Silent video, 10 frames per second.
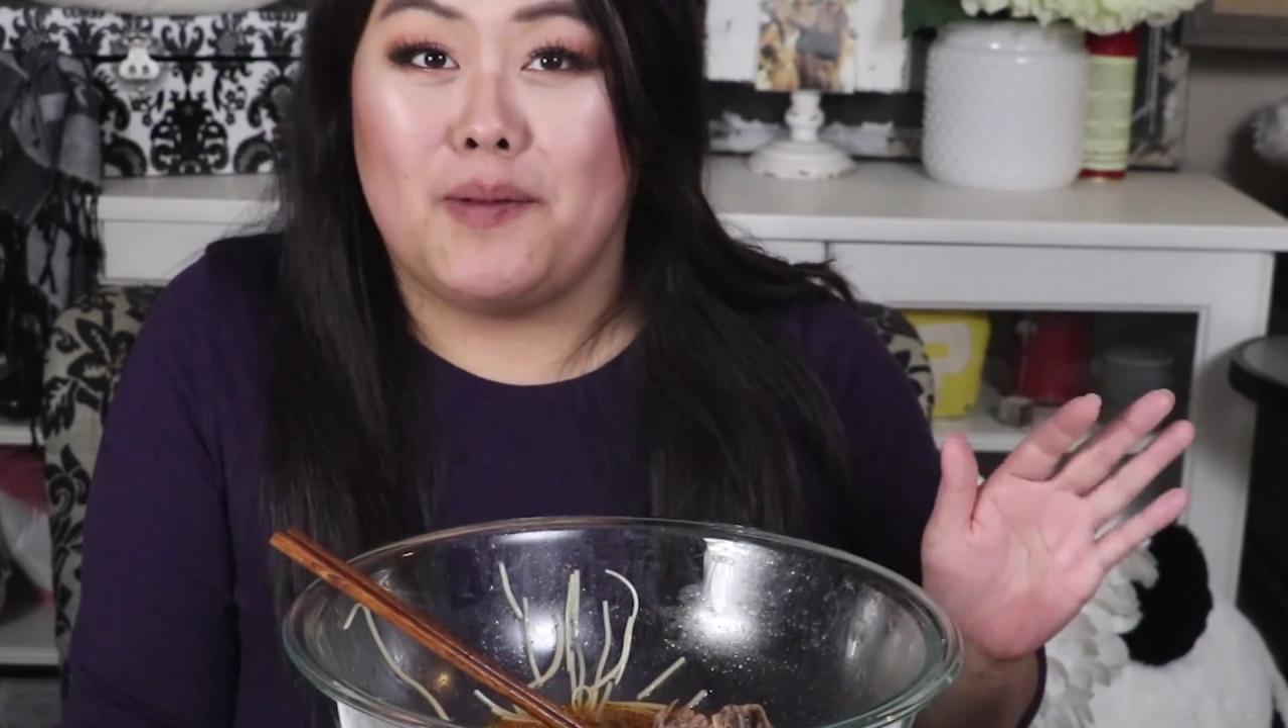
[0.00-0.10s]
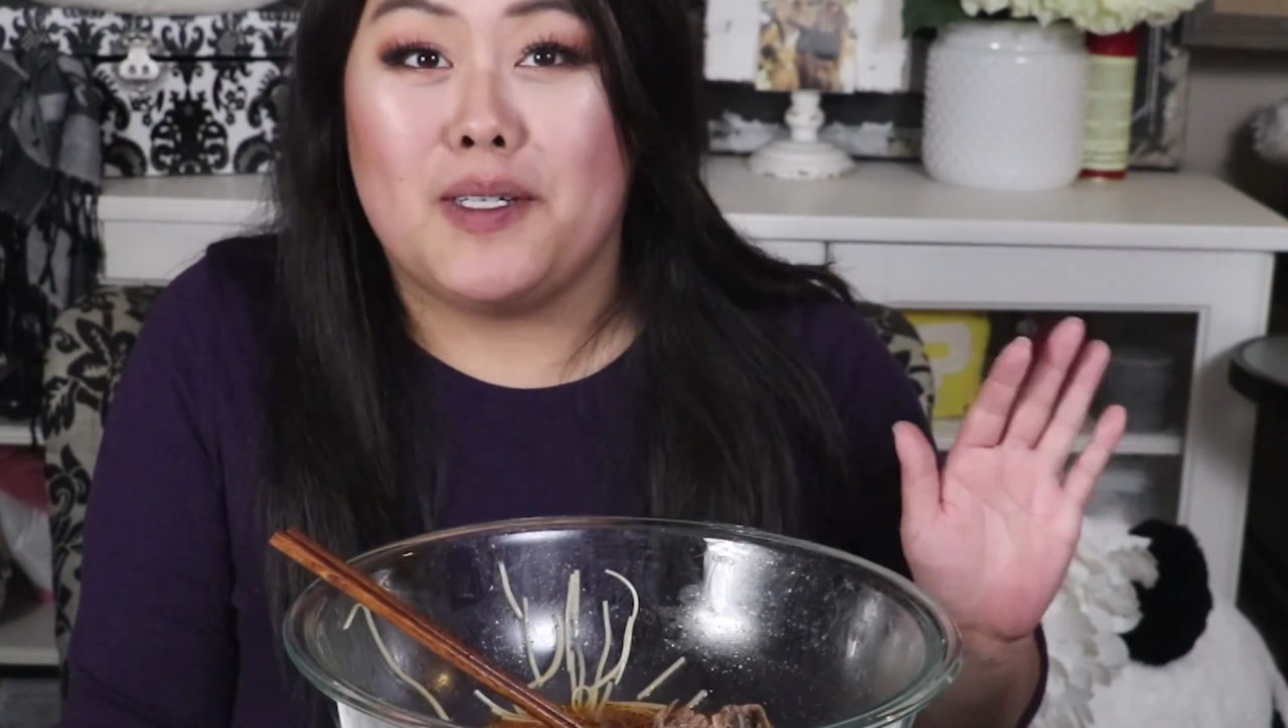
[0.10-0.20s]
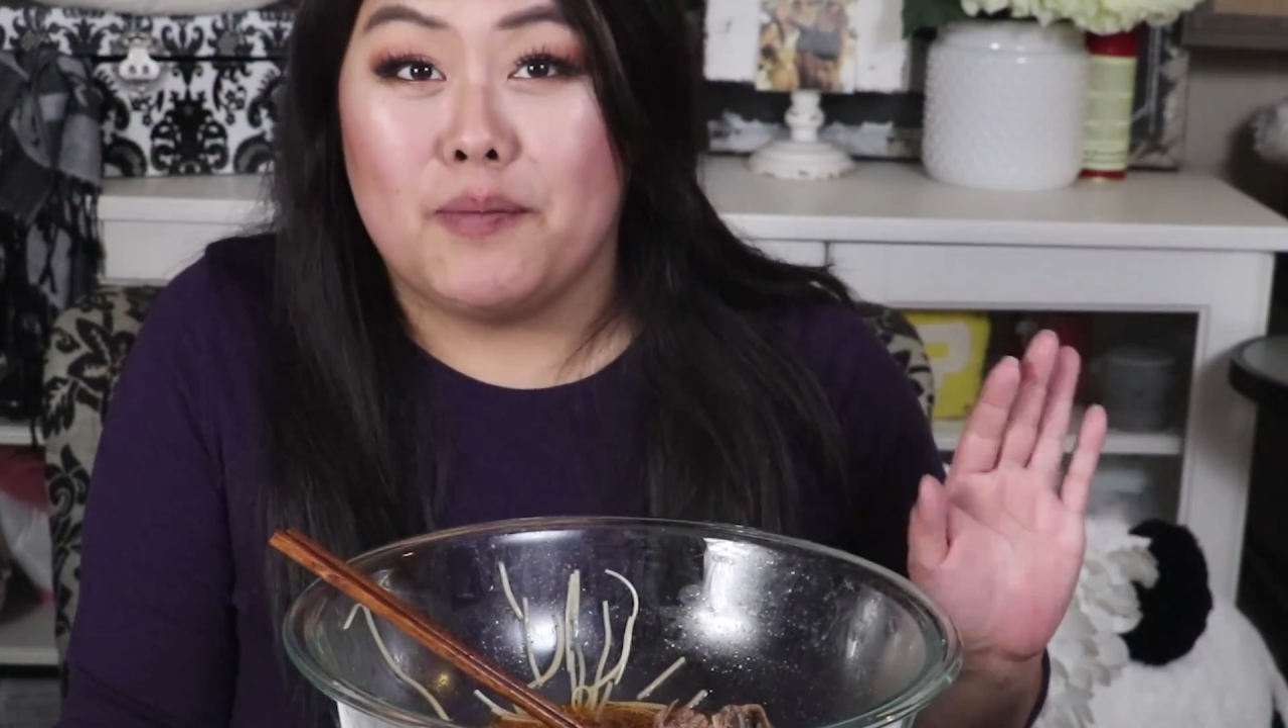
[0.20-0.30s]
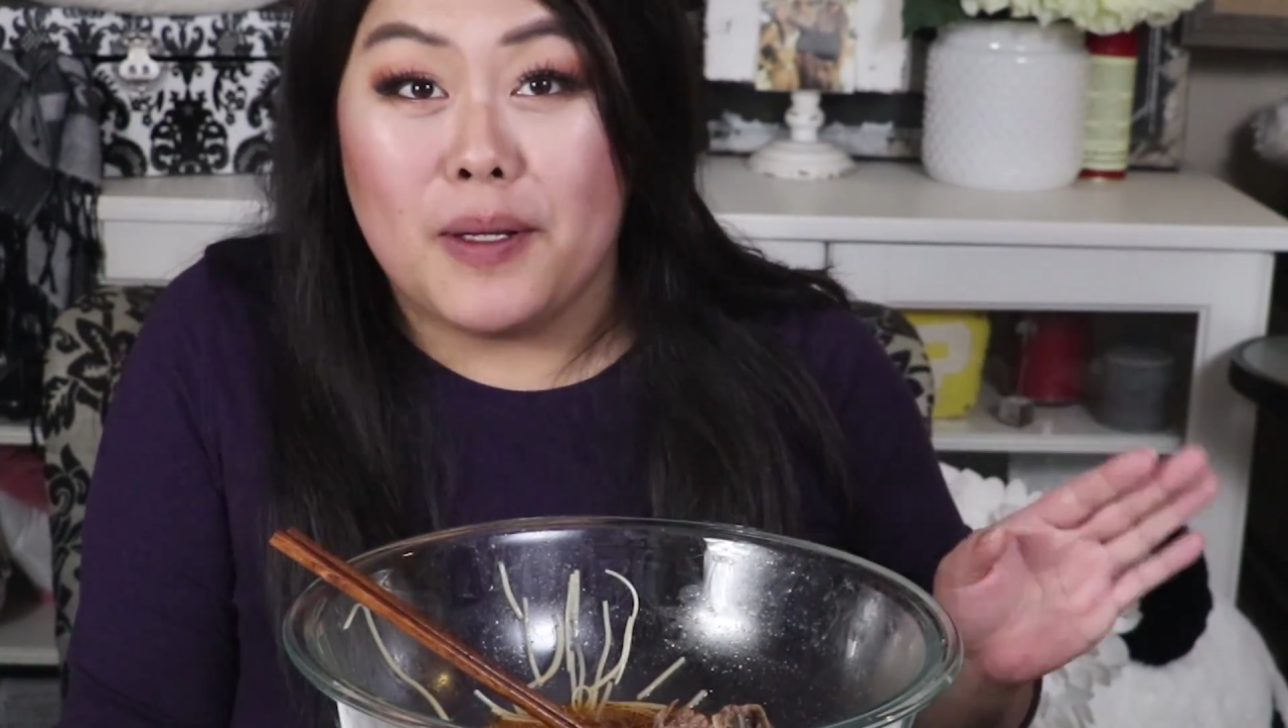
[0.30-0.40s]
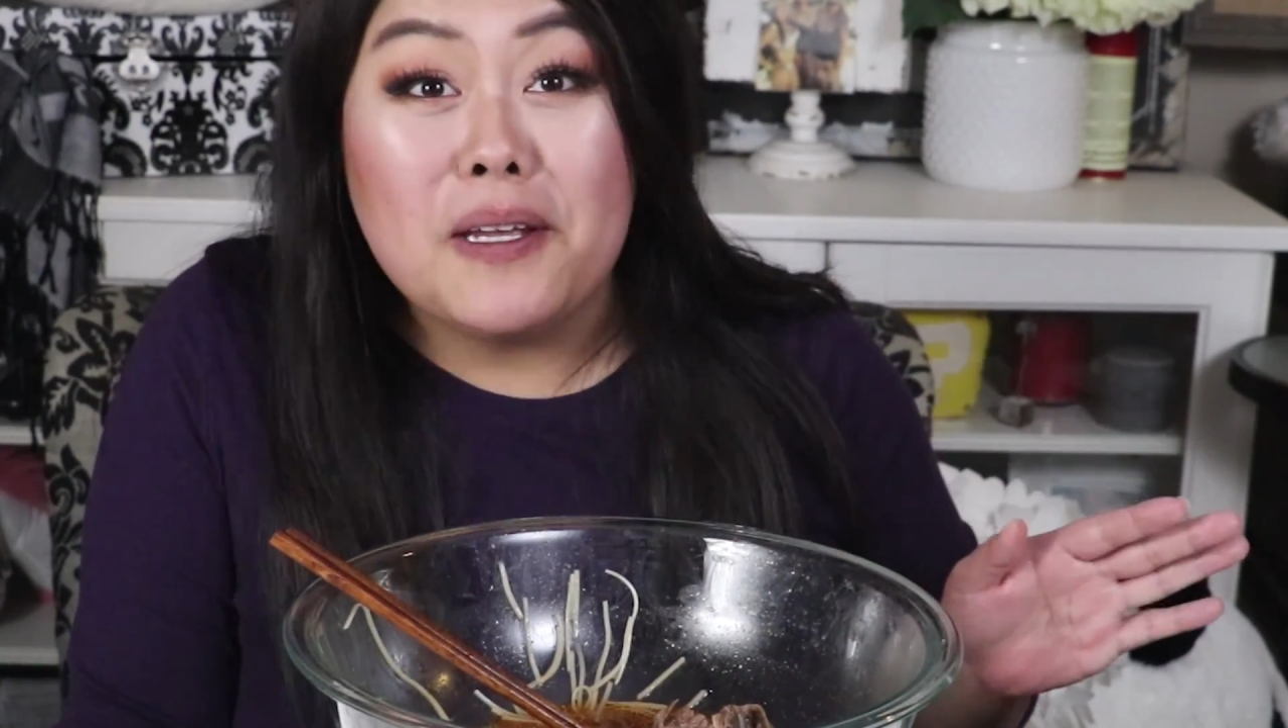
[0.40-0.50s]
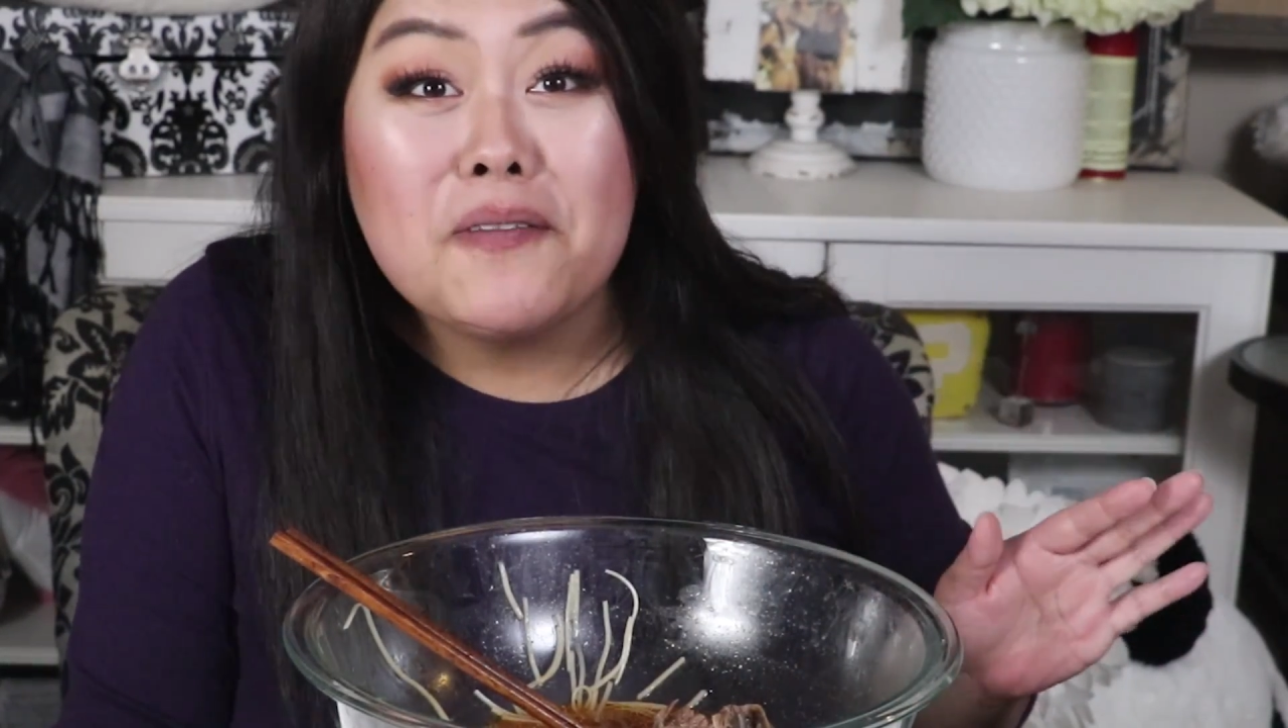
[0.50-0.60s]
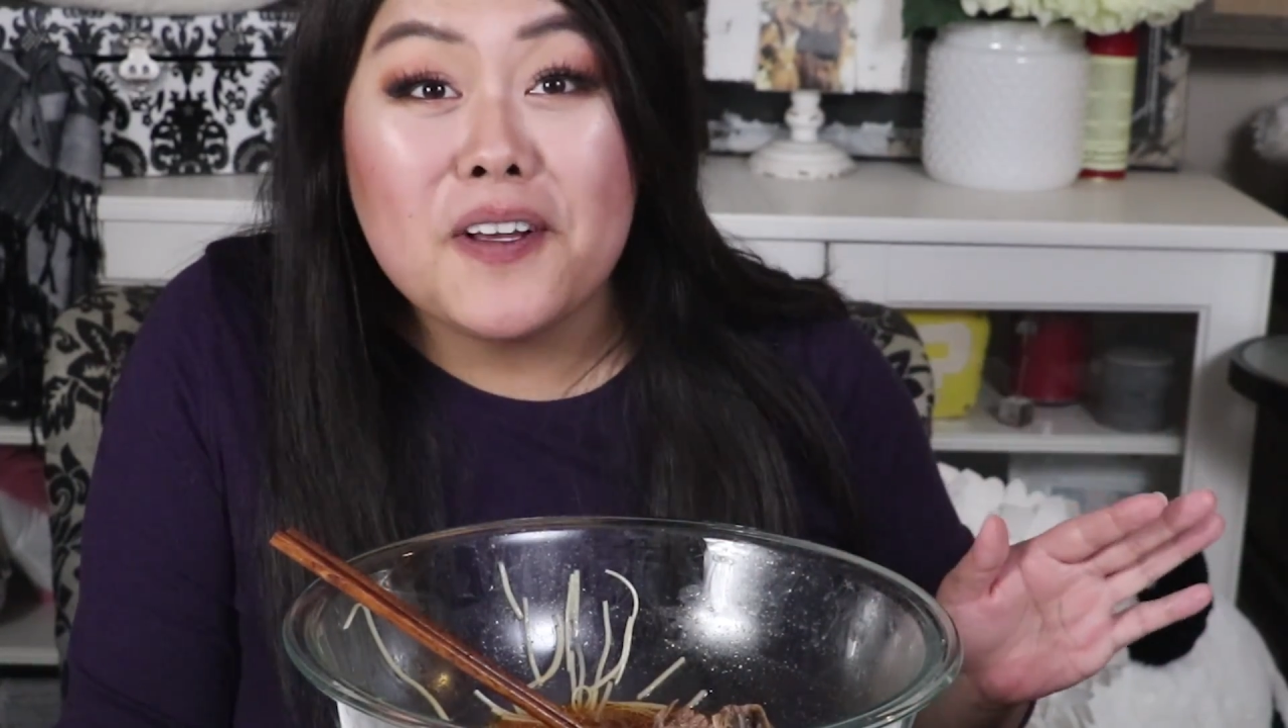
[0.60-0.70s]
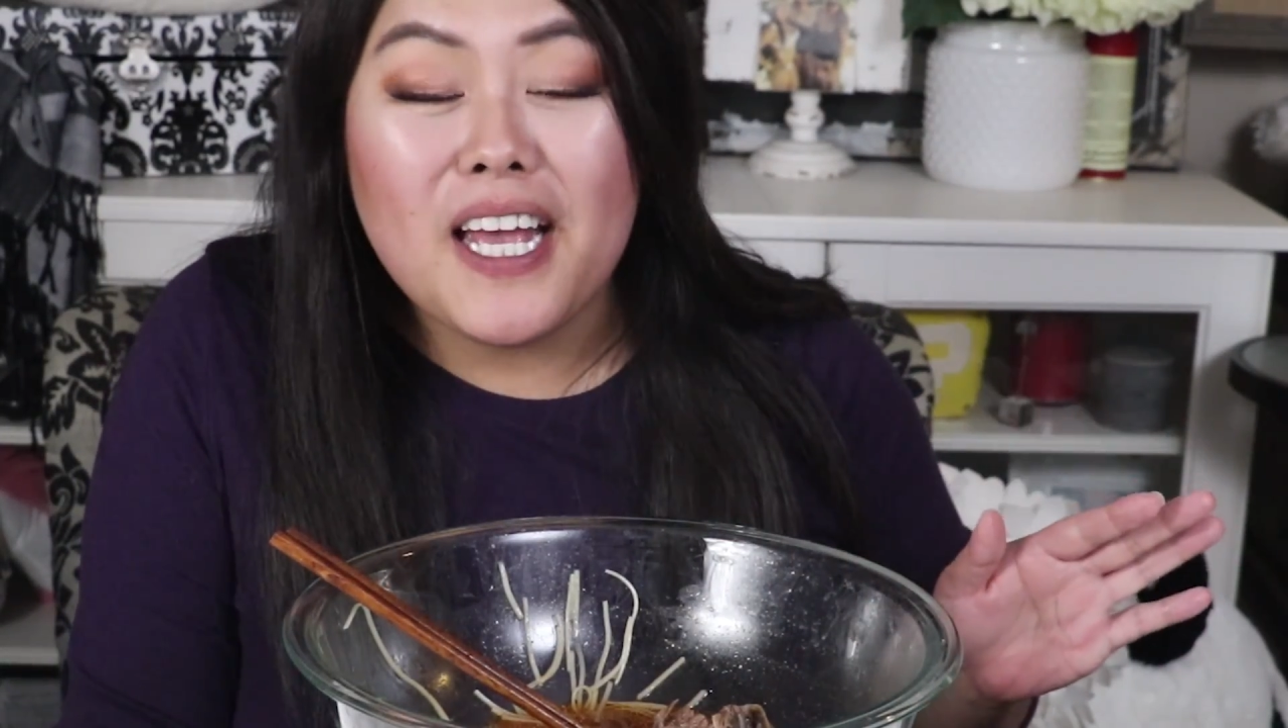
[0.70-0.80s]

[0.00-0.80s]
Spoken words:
much beef